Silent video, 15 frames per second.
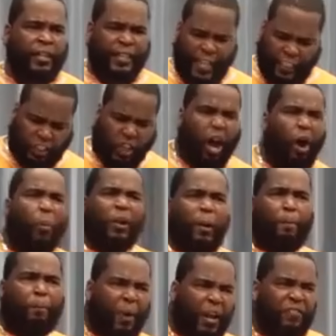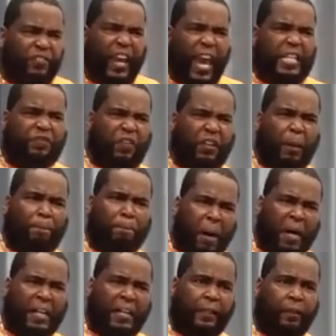They show up with a briefcase full of
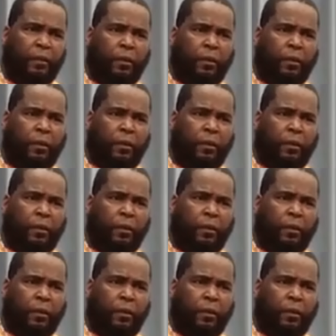money.